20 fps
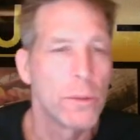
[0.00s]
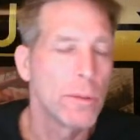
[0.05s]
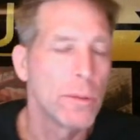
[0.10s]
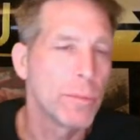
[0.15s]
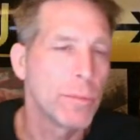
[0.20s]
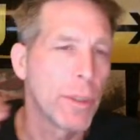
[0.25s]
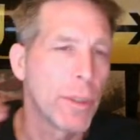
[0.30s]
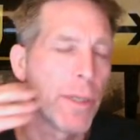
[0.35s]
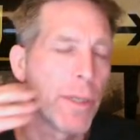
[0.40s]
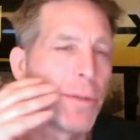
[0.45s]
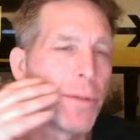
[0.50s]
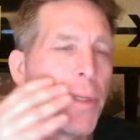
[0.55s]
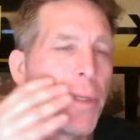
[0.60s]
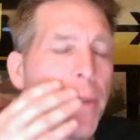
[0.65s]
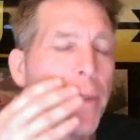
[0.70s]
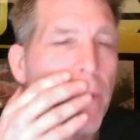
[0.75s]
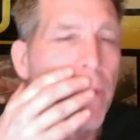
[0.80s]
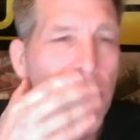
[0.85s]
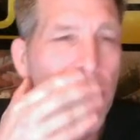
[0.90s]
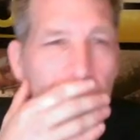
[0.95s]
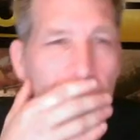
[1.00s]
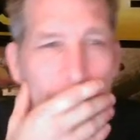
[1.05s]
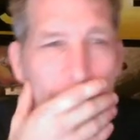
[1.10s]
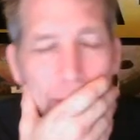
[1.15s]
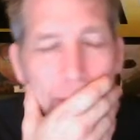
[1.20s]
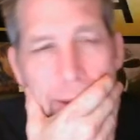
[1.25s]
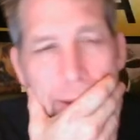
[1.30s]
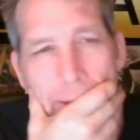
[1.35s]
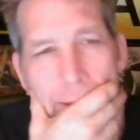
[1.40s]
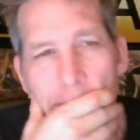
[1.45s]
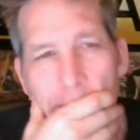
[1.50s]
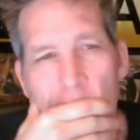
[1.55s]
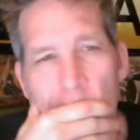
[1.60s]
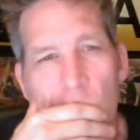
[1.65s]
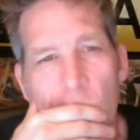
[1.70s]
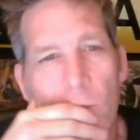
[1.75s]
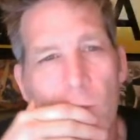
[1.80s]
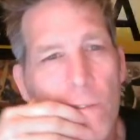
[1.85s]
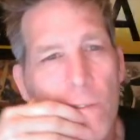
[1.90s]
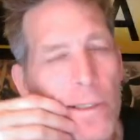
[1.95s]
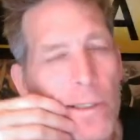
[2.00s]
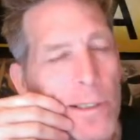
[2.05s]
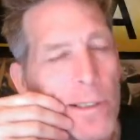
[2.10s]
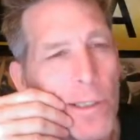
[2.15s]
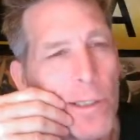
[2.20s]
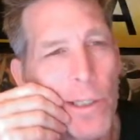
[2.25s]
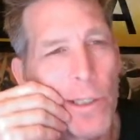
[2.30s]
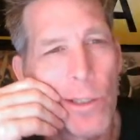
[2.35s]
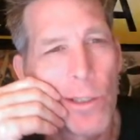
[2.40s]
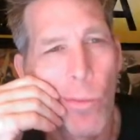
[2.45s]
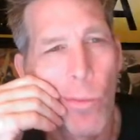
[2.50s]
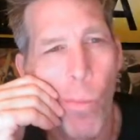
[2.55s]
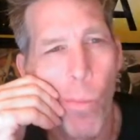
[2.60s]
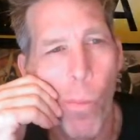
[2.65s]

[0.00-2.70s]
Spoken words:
trying to think of how I'm gonna word this in there.